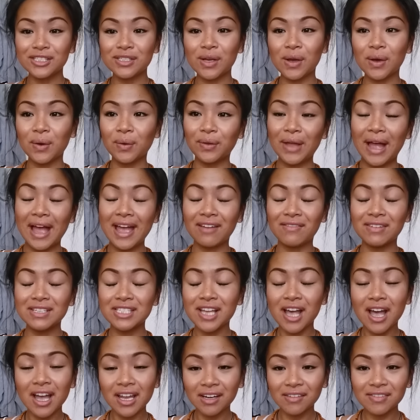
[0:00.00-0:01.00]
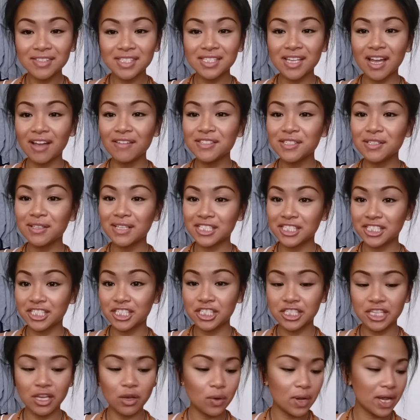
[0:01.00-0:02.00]
so I have a ton of stuff, so let's
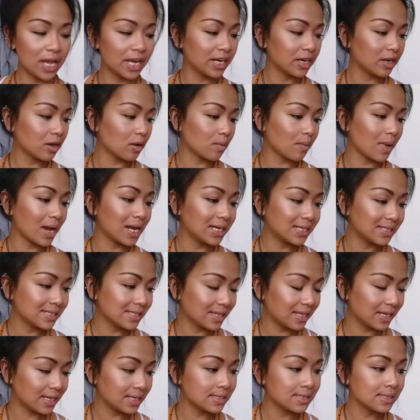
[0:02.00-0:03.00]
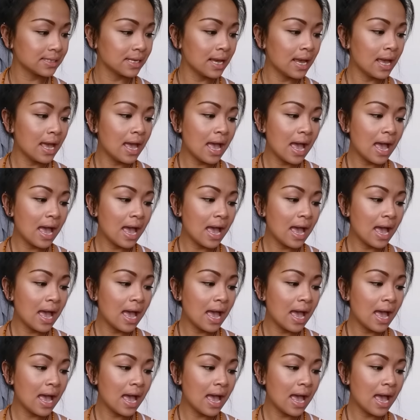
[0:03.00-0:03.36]
just go ahead and get right into this.